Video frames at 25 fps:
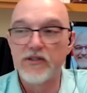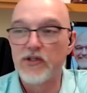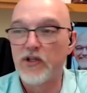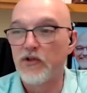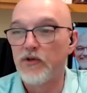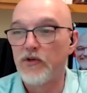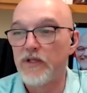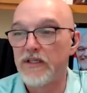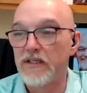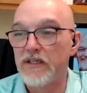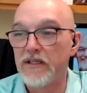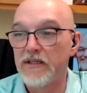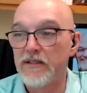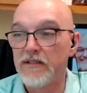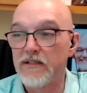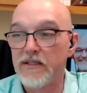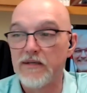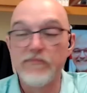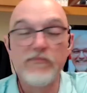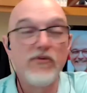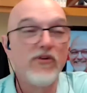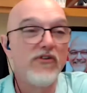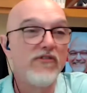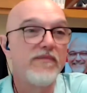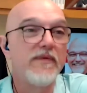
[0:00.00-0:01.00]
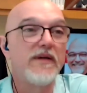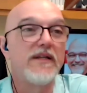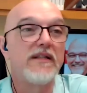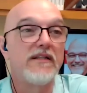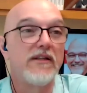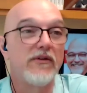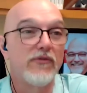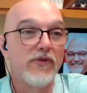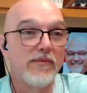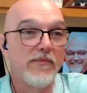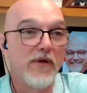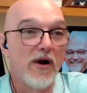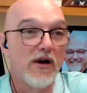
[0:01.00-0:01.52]
about, including the movement
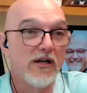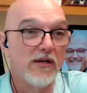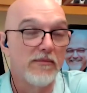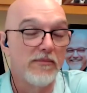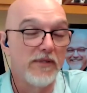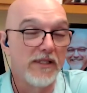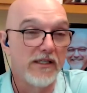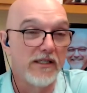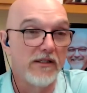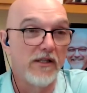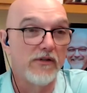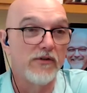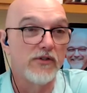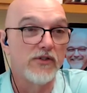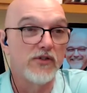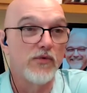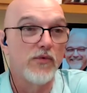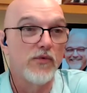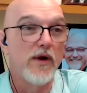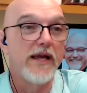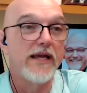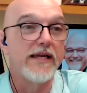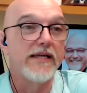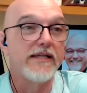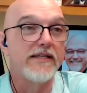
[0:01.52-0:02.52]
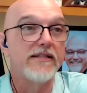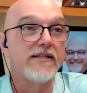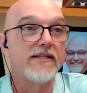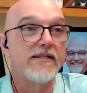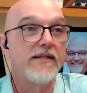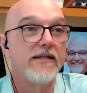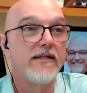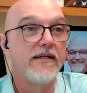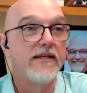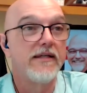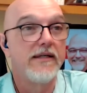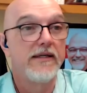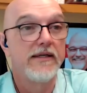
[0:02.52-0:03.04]
in the remarkably close
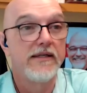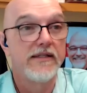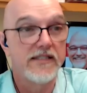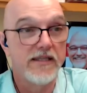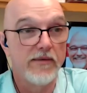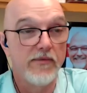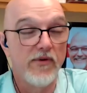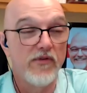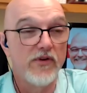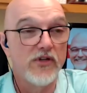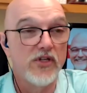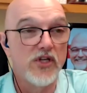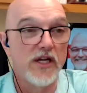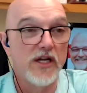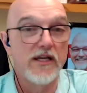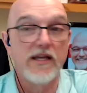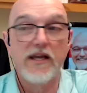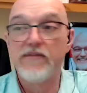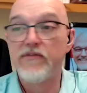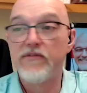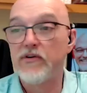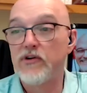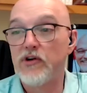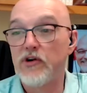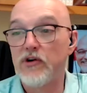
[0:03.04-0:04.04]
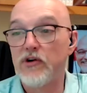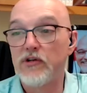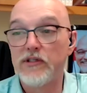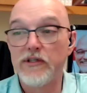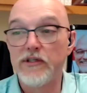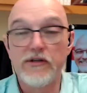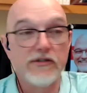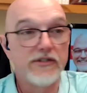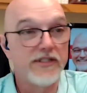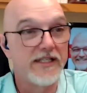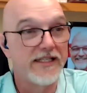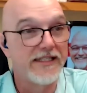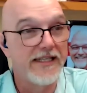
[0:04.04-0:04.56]
race, some of which I covered
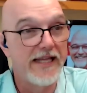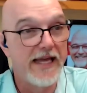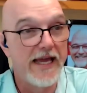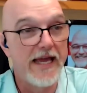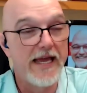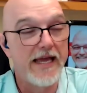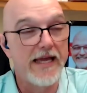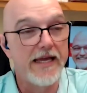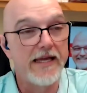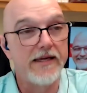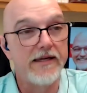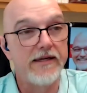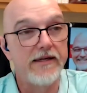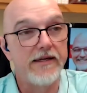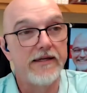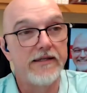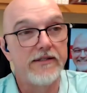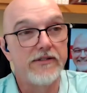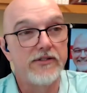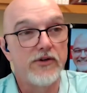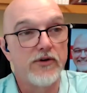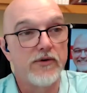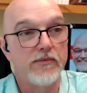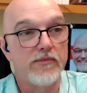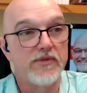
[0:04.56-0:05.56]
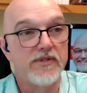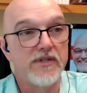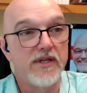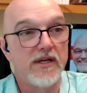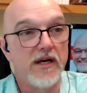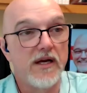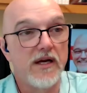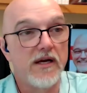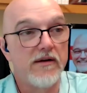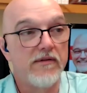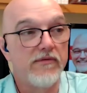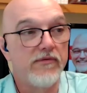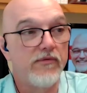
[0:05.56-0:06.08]
earlier today in terms
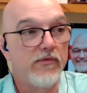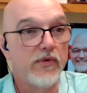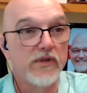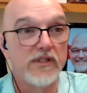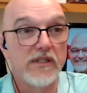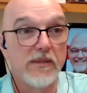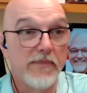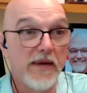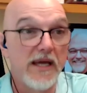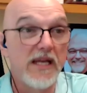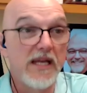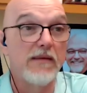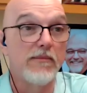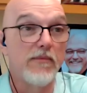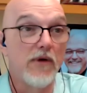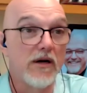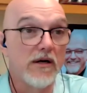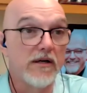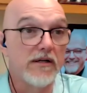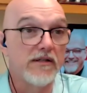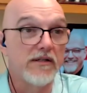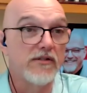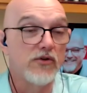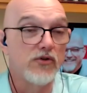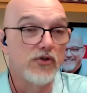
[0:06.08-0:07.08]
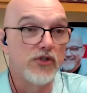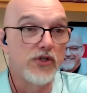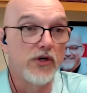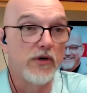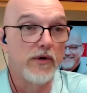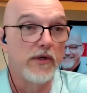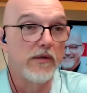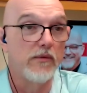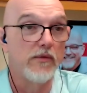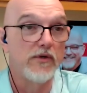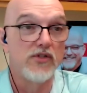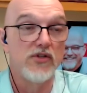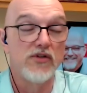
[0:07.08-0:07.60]
of what the betting markets are
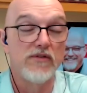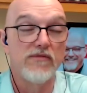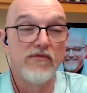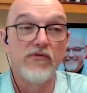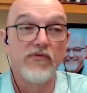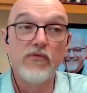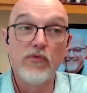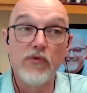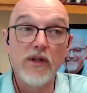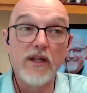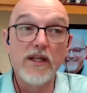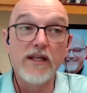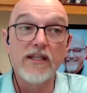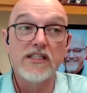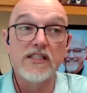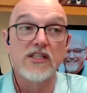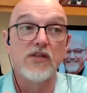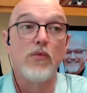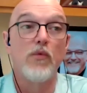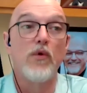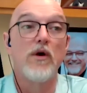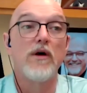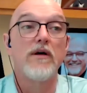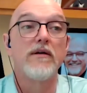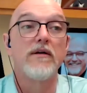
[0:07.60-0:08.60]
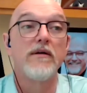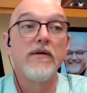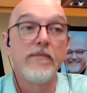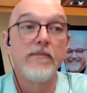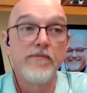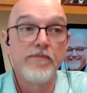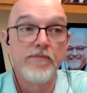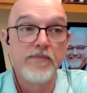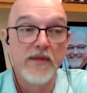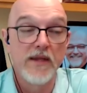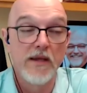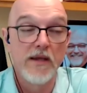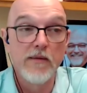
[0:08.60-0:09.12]
showing, which have really swung
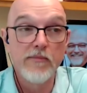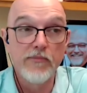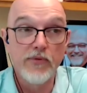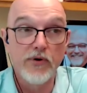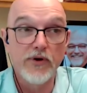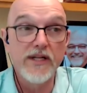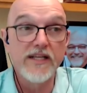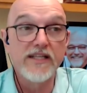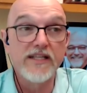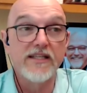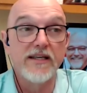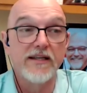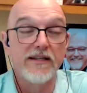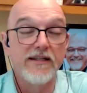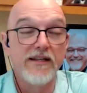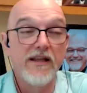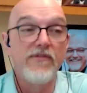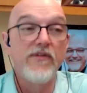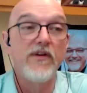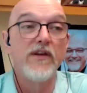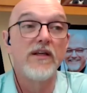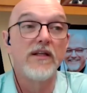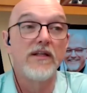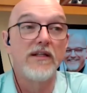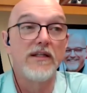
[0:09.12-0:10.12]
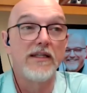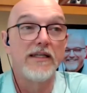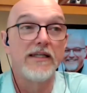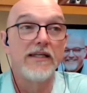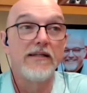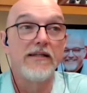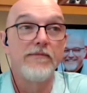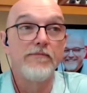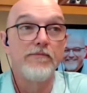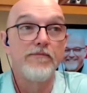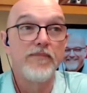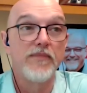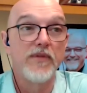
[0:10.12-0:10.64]
pretty
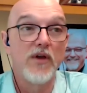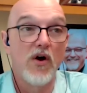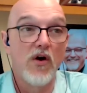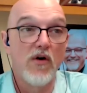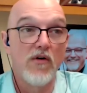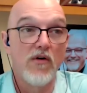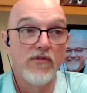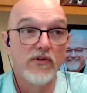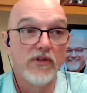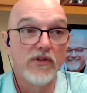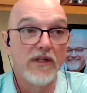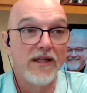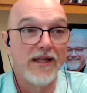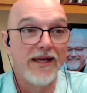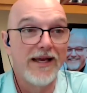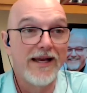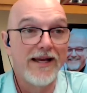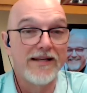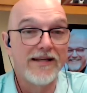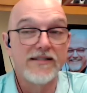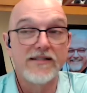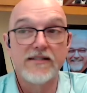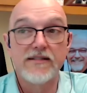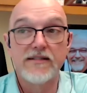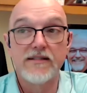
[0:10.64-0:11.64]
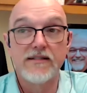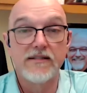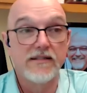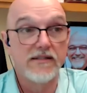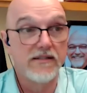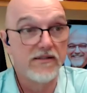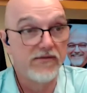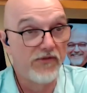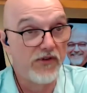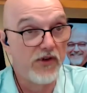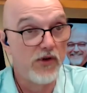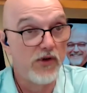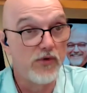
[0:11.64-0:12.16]
significantly over the
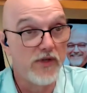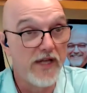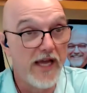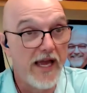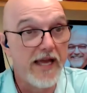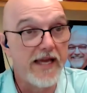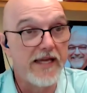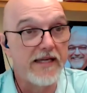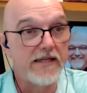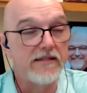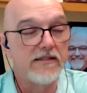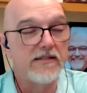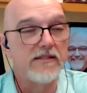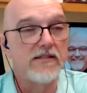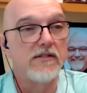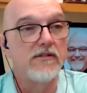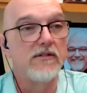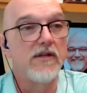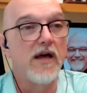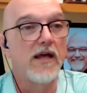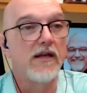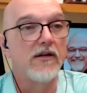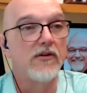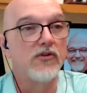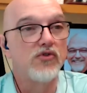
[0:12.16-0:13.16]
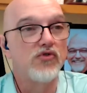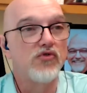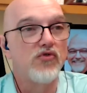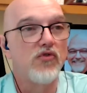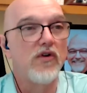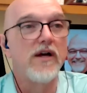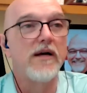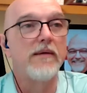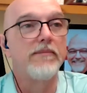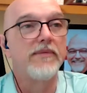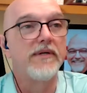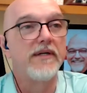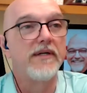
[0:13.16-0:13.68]
last few days to Donald
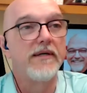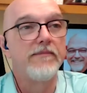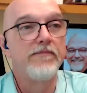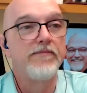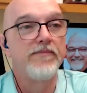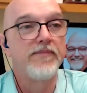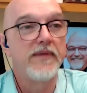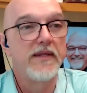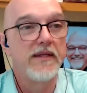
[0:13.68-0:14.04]
Trump,